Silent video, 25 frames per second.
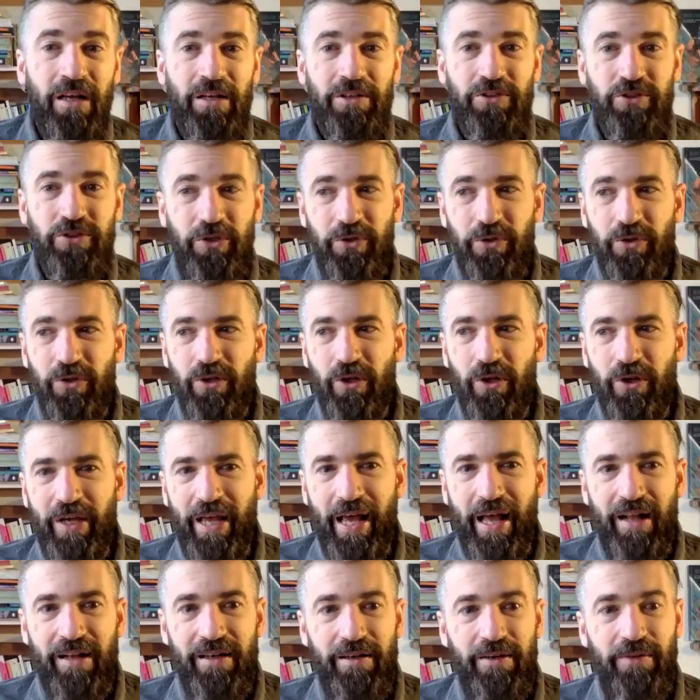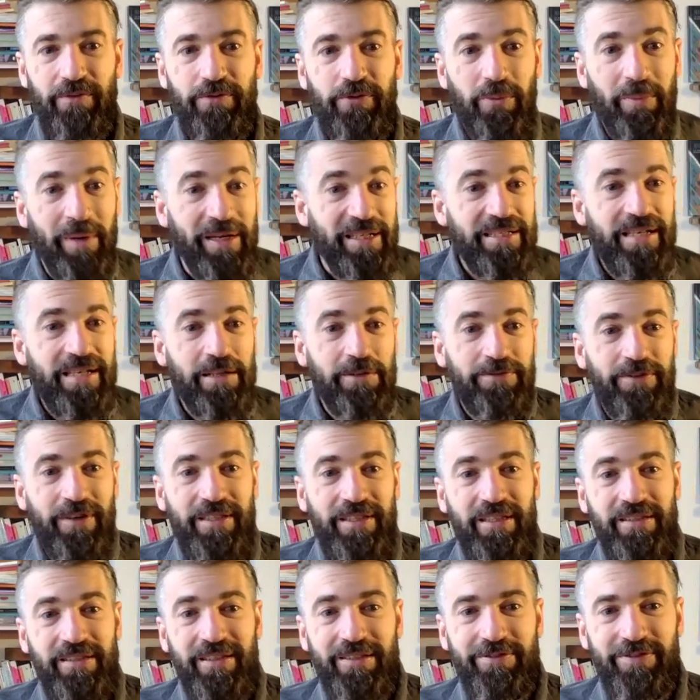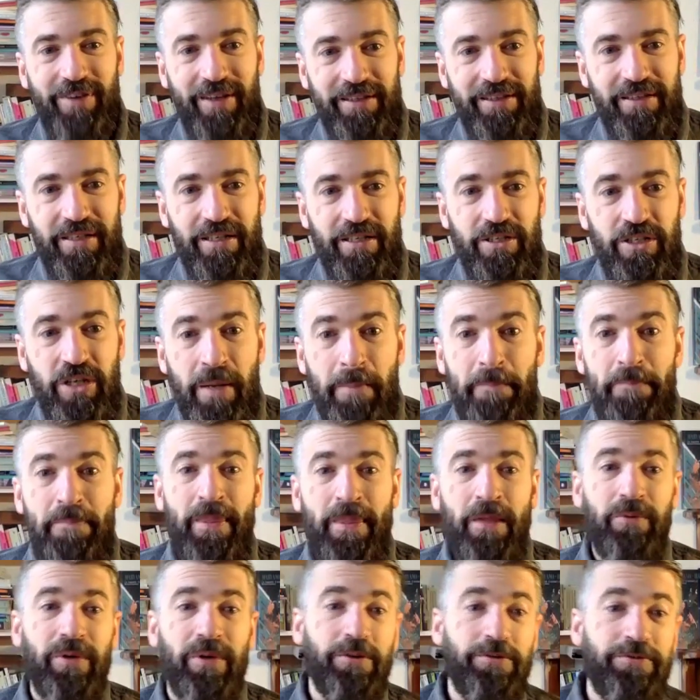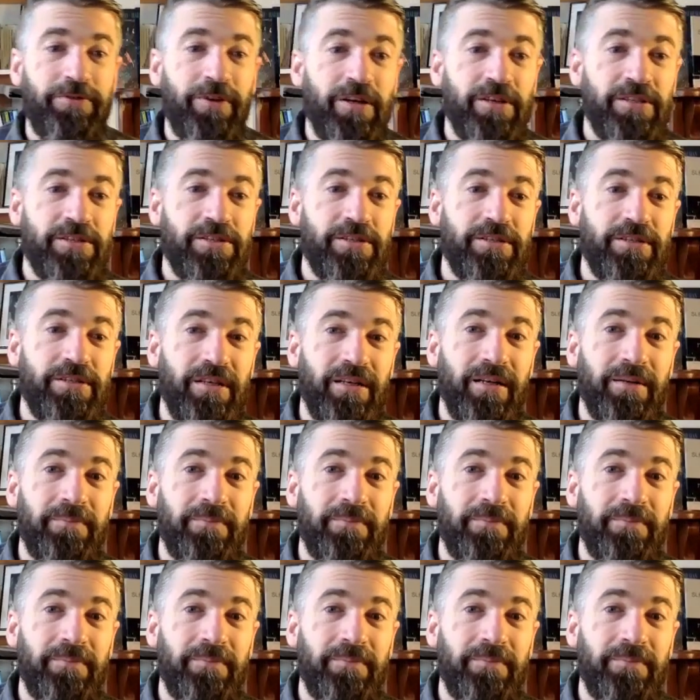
to look at for myself as an advantage. When I first